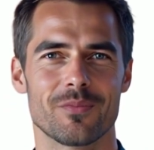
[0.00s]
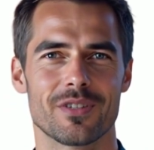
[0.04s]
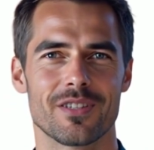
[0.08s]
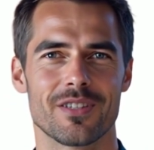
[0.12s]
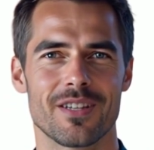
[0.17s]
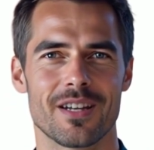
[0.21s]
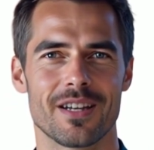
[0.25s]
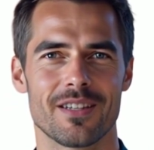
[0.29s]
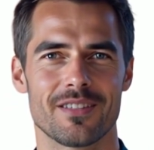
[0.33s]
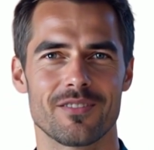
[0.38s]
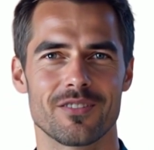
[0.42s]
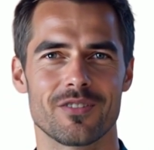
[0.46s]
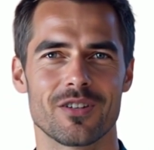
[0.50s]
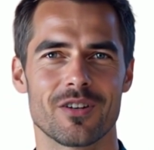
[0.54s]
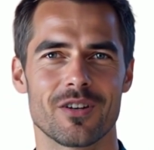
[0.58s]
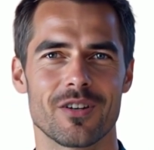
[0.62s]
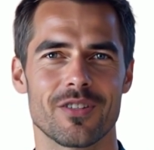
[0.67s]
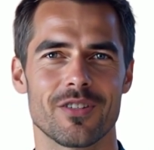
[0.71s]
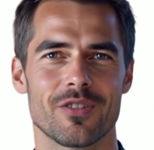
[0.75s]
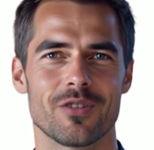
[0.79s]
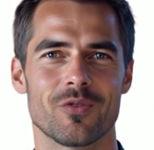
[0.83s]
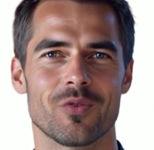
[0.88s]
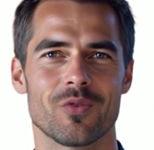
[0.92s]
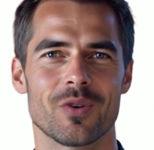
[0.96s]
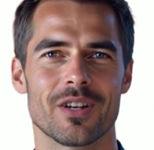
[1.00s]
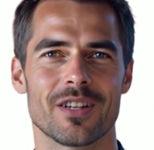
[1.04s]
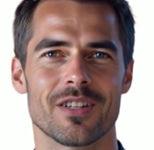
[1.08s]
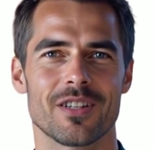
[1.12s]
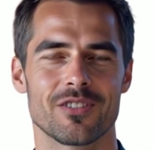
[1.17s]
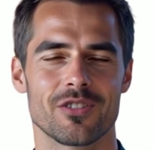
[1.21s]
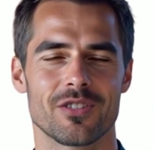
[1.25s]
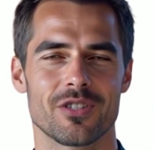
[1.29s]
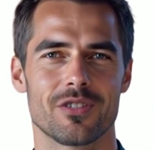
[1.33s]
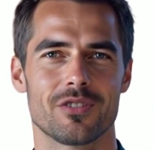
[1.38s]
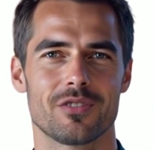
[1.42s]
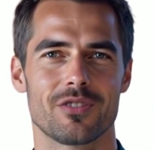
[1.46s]
returned to her
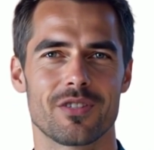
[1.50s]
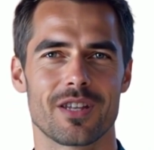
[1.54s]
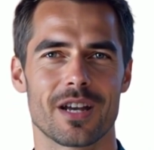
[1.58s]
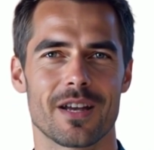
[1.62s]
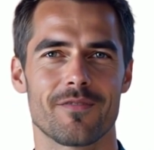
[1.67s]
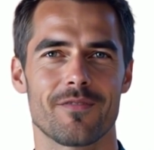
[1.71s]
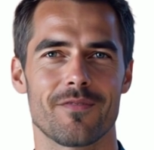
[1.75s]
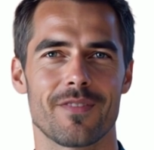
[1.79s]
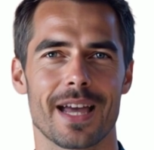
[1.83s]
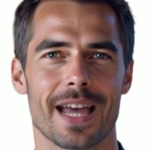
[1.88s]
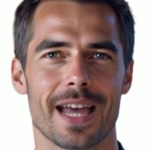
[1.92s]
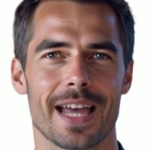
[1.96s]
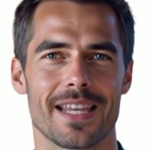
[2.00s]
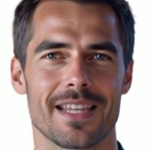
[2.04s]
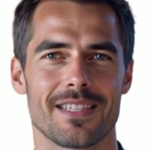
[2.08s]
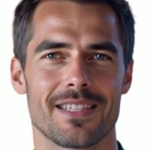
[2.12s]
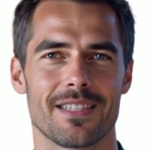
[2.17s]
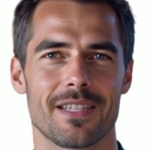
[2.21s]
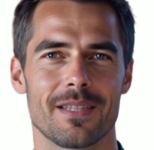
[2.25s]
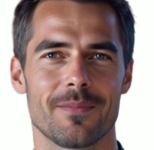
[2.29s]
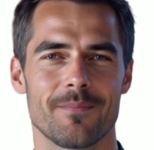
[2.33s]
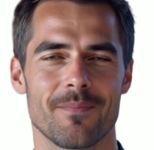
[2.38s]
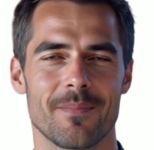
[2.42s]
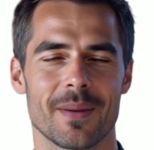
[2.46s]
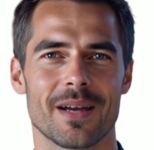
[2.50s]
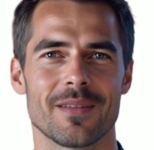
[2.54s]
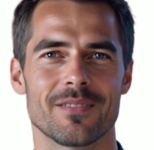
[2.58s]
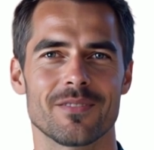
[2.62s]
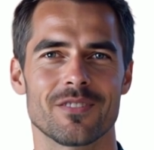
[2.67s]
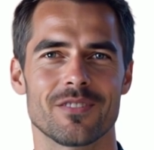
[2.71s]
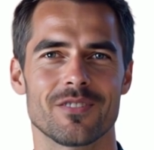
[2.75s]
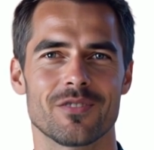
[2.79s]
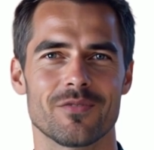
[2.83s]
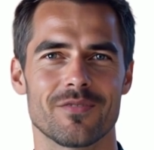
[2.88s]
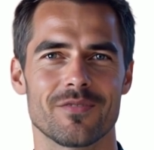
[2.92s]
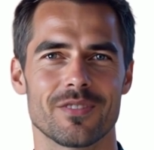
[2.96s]
neurologist after 18
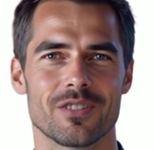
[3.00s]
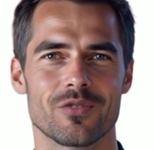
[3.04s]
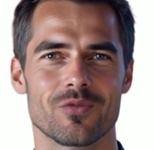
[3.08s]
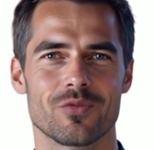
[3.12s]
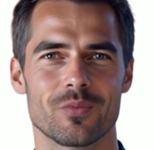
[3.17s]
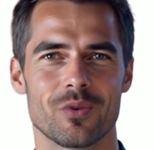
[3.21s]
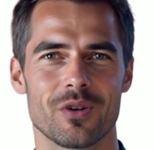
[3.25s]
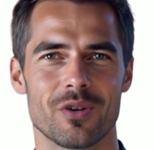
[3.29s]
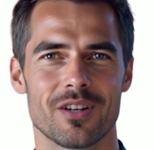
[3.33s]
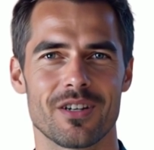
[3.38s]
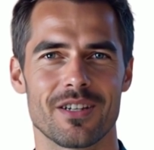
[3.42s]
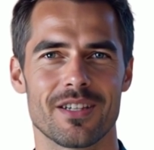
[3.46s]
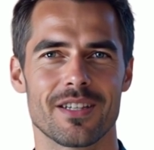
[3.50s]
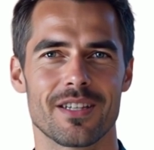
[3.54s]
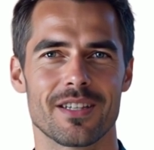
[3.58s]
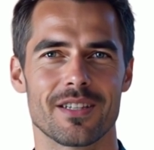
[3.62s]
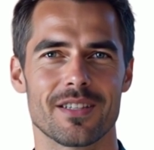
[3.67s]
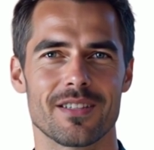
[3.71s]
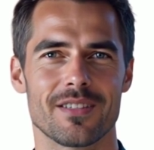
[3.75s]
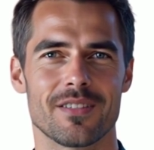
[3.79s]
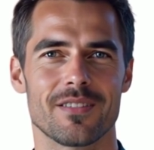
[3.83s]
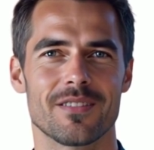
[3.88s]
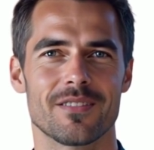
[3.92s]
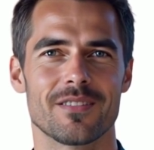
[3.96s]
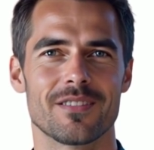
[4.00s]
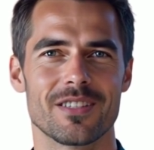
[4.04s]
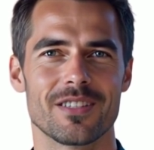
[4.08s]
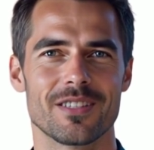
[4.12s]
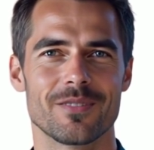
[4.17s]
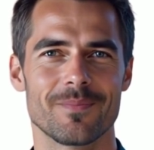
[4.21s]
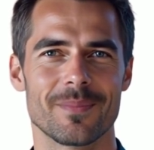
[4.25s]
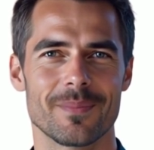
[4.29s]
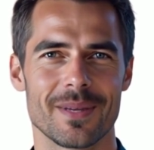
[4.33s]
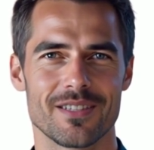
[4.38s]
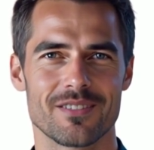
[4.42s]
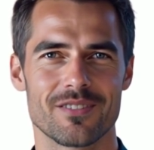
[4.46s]
months of this work,
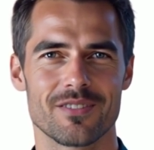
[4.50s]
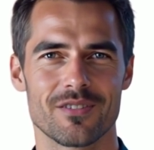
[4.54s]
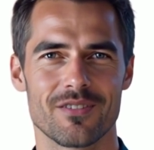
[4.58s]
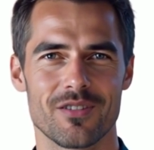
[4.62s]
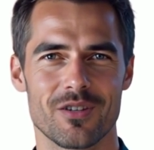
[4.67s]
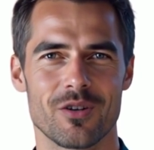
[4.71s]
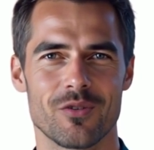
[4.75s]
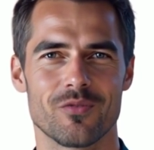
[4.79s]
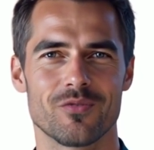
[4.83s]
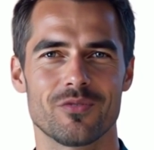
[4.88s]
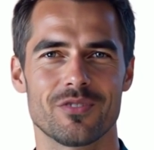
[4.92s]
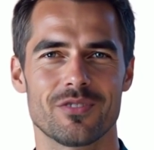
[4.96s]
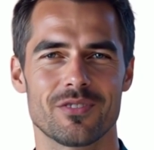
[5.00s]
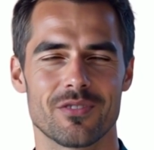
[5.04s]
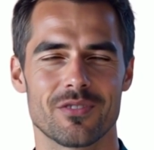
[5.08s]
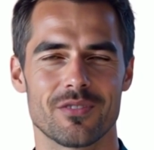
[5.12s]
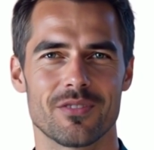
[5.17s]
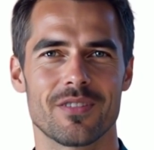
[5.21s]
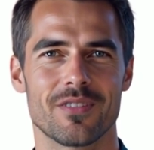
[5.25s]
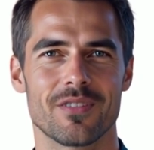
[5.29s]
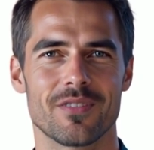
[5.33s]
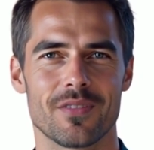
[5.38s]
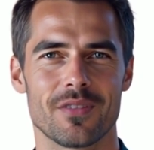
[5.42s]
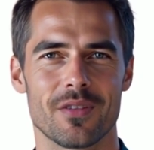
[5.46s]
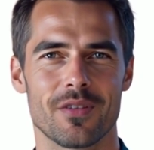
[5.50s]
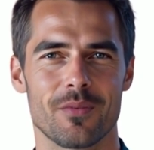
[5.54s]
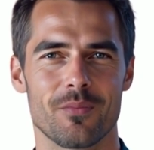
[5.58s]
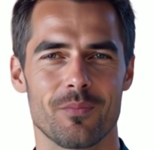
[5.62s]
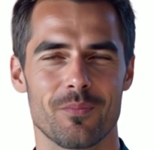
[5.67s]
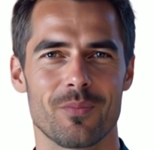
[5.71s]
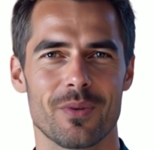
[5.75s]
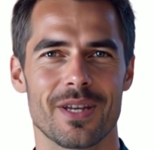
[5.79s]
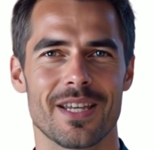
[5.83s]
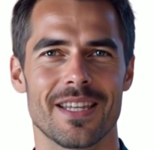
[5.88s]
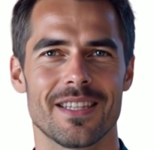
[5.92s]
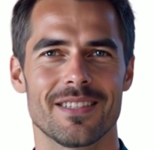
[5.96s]
Dispenza notes,
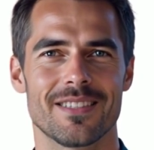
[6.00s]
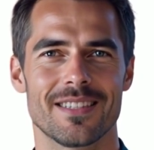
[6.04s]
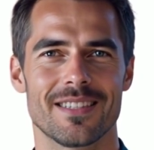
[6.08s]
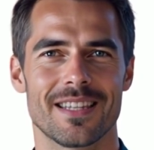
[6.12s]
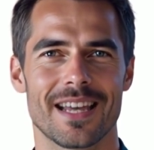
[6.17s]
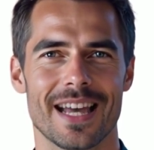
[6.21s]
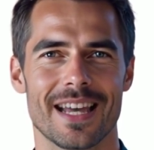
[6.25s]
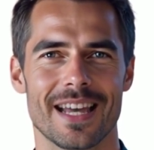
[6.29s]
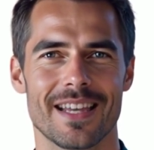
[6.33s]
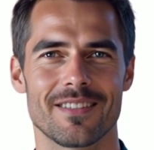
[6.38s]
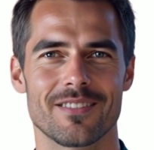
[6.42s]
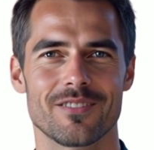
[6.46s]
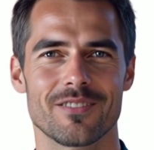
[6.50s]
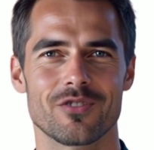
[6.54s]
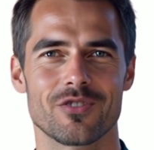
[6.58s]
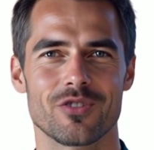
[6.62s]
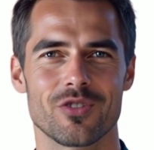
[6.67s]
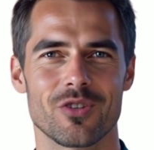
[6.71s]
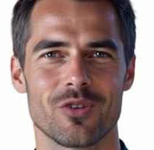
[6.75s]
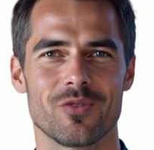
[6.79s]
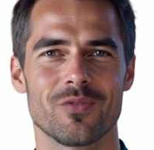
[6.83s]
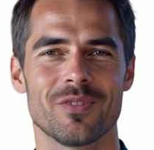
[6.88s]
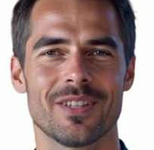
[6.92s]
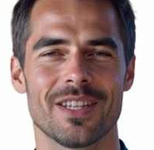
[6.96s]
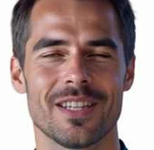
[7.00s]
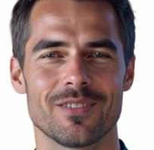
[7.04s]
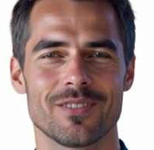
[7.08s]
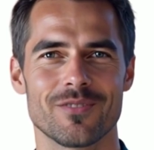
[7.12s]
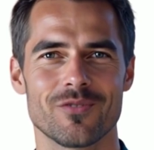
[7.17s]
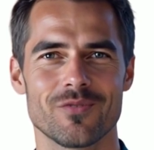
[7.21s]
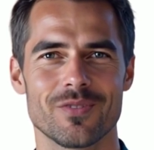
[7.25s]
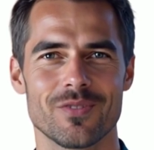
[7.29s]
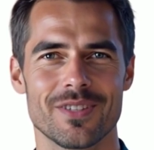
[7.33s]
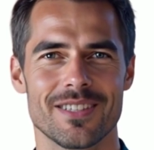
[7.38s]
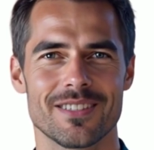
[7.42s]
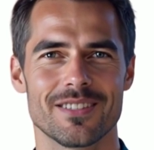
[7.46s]
brain scans showed
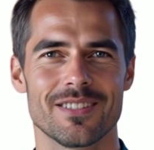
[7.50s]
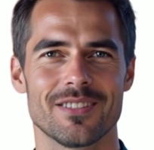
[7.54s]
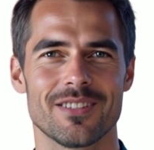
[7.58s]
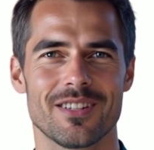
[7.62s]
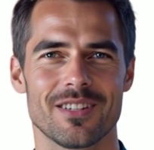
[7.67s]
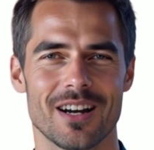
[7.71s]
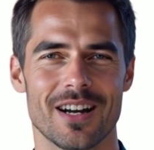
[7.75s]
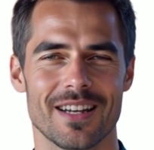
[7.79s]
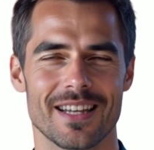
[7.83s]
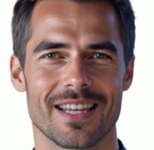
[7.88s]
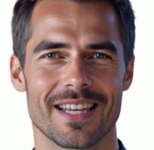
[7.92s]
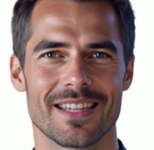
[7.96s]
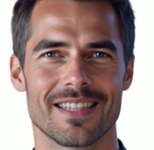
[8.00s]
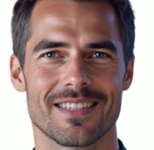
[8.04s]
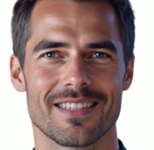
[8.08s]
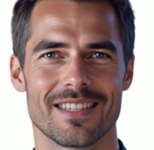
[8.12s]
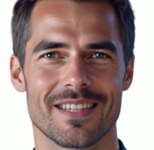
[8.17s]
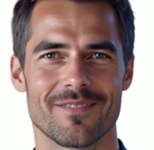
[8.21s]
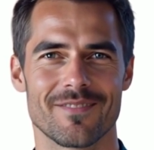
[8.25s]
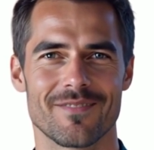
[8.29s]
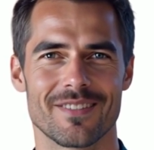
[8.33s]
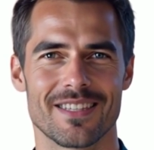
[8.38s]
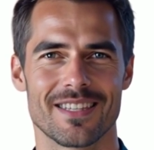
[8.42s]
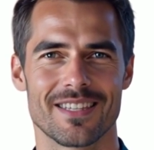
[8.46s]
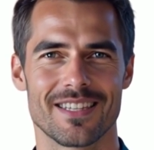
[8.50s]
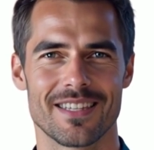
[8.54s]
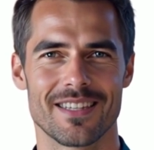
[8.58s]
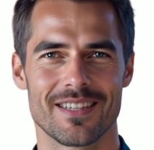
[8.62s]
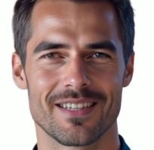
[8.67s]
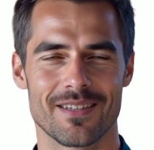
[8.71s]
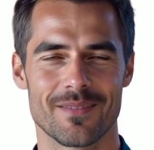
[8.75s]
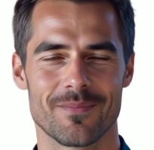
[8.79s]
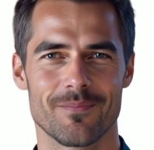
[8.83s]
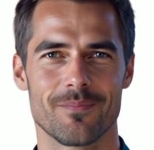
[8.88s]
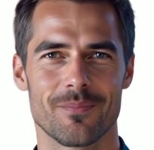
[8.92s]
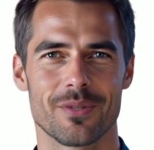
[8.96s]
increased connectivity
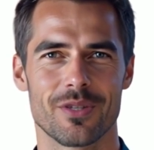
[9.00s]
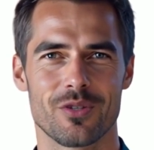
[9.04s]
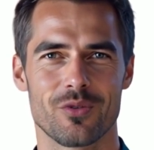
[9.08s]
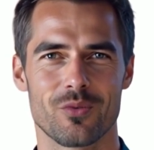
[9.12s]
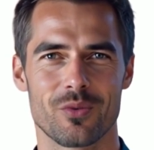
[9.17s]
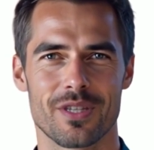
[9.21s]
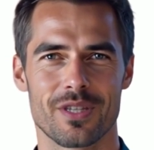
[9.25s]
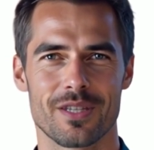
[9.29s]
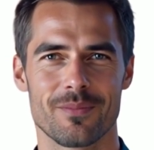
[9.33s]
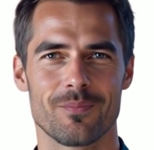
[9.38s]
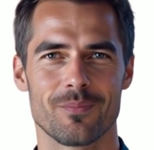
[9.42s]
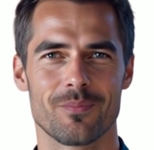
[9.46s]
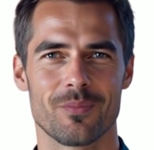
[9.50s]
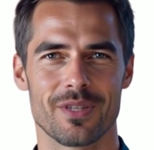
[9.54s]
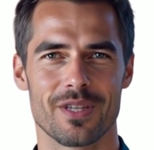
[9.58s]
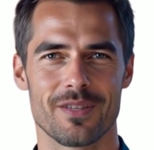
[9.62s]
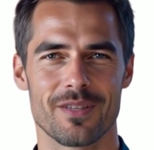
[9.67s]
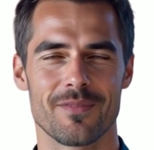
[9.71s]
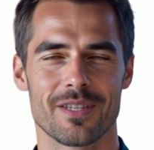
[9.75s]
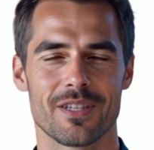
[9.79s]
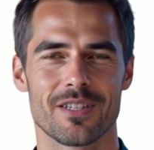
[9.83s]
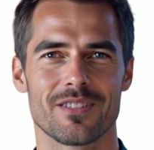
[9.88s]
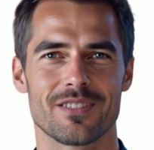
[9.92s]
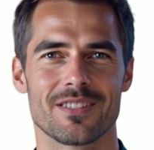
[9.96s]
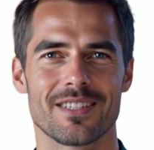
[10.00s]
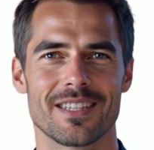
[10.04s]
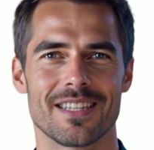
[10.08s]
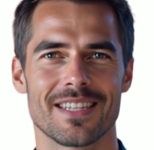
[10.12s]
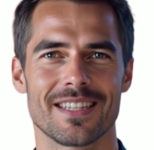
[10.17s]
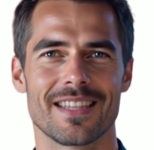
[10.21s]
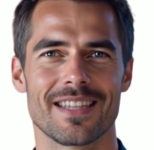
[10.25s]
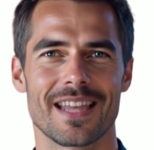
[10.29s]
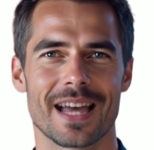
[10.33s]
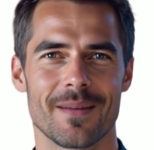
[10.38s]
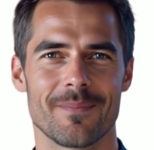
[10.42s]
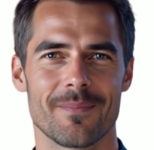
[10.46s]
between previously
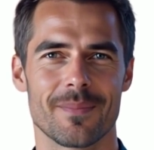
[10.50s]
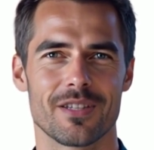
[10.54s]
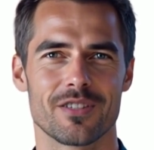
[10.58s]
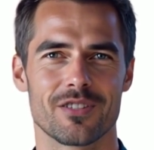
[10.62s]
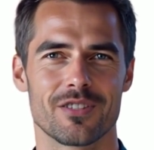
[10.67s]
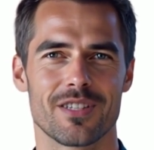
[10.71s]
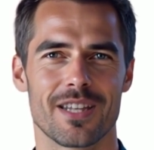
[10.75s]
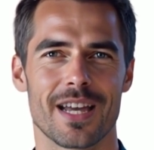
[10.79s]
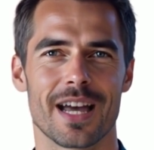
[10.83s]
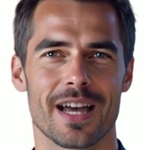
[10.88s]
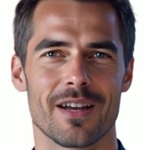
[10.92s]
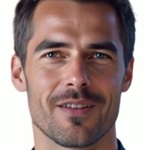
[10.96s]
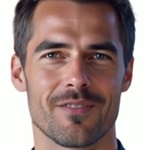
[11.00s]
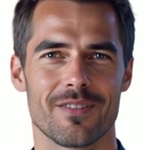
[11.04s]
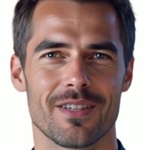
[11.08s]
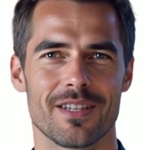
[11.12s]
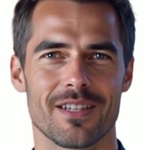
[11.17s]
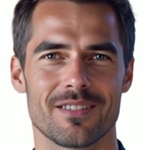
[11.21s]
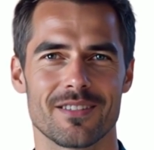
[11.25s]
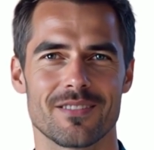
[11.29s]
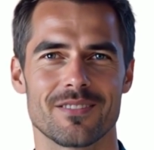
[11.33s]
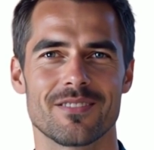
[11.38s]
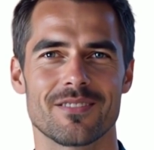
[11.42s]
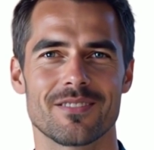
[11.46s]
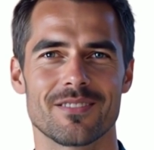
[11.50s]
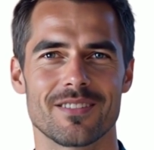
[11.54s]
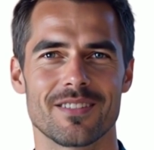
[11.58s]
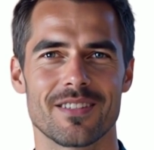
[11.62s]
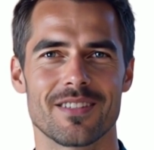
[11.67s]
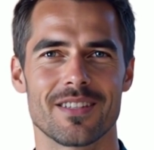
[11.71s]
damaged areas.